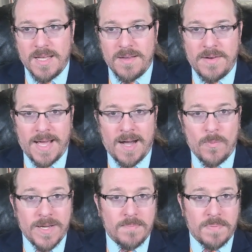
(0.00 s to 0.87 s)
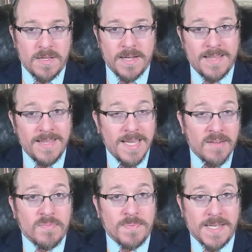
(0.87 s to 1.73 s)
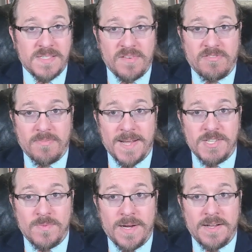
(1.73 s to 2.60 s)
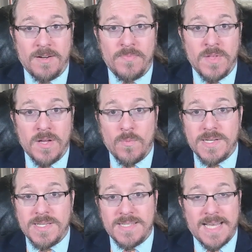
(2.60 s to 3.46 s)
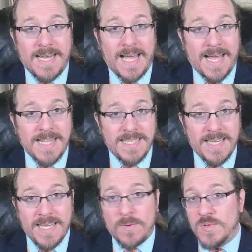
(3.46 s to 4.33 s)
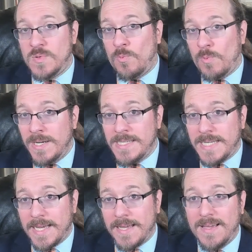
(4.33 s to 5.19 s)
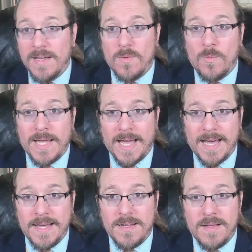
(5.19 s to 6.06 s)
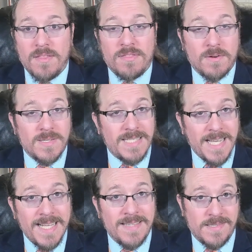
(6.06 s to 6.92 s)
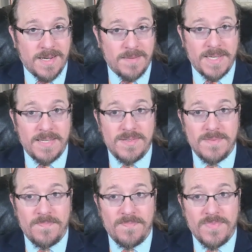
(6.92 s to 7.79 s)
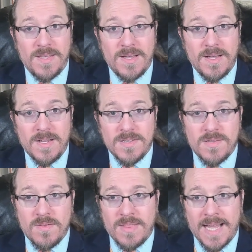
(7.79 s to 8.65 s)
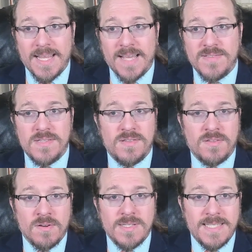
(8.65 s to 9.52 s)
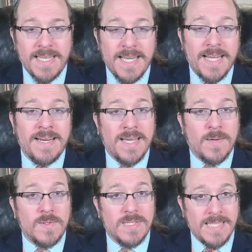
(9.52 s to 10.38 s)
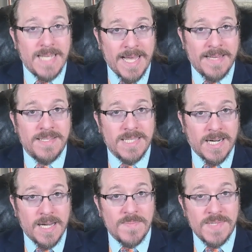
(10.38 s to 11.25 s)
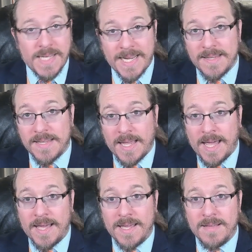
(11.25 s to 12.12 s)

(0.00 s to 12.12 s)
Now we could plug in the other piece of information we know, which is that at t equals 1 day, we had 13 zombies. So that gives us 13 equals 10 times e to the k.